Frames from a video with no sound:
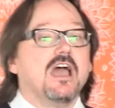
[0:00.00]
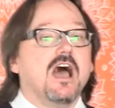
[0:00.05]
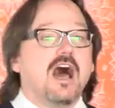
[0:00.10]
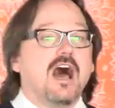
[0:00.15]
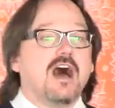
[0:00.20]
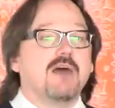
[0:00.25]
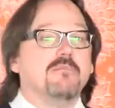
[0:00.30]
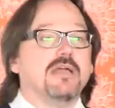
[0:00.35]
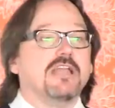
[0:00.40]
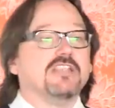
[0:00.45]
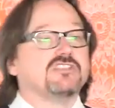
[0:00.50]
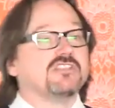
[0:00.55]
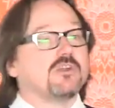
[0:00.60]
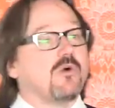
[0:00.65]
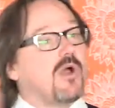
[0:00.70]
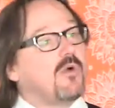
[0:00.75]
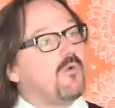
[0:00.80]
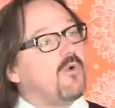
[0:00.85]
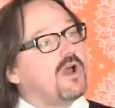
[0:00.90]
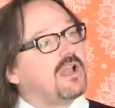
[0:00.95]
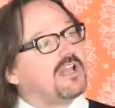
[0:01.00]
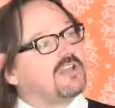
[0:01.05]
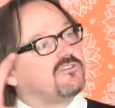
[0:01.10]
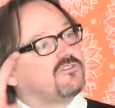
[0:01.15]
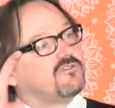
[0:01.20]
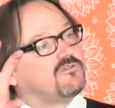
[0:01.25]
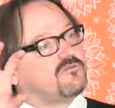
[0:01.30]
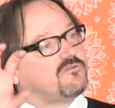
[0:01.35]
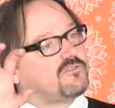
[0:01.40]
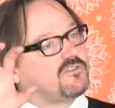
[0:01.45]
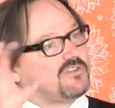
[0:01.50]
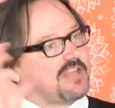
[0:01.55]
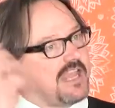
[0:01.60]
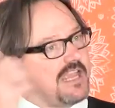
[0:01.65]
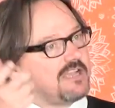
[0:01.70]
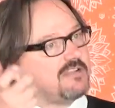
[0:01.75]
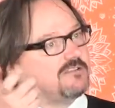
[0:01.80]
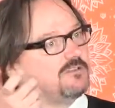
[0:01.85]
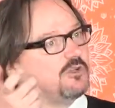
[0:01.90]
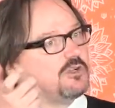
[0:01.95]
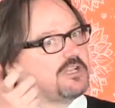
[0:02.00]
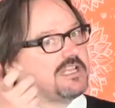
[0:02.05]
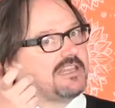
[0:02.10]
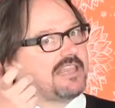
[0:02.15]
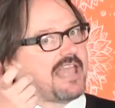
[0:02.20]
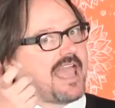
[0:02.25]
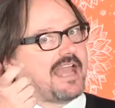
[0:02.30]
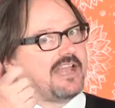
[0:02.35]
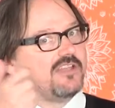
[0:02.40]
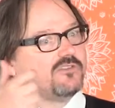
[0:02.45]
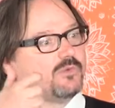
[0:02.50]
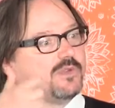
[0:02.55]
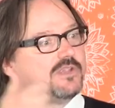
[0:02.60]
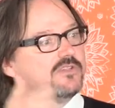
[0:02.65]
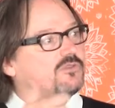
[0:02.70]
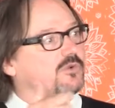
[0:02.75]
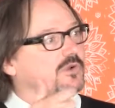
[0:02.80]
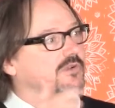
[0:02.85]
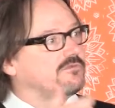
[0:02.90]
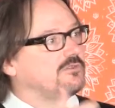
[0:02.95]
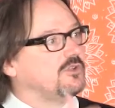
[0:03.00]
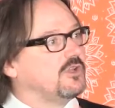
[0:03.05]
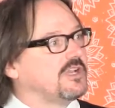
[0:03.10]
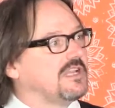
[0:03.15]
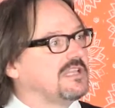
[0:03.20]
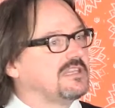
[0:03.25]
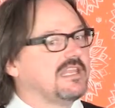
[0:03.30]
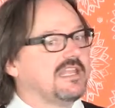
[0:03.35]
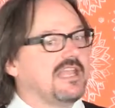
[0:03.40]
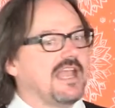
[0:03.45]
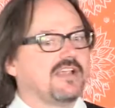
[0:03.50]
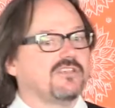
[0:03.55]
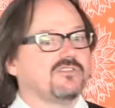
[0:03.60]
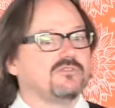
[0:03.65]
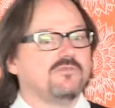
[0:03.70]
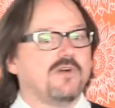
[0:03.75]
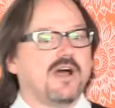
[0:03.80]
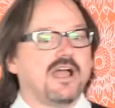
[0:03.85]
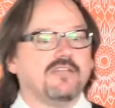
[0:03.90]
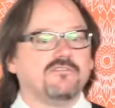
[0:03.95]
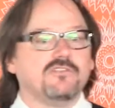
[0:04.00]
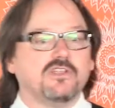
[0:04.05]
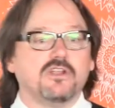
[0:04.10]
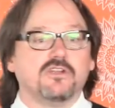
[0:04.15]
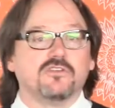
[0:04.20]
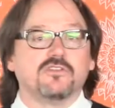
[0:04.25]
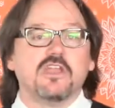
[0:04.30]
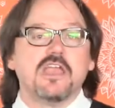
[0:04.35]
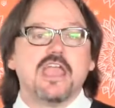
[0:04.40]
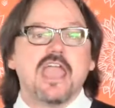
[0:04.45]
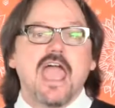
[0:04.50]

And so I want to take a look at that as we sort of look at the next 5 years.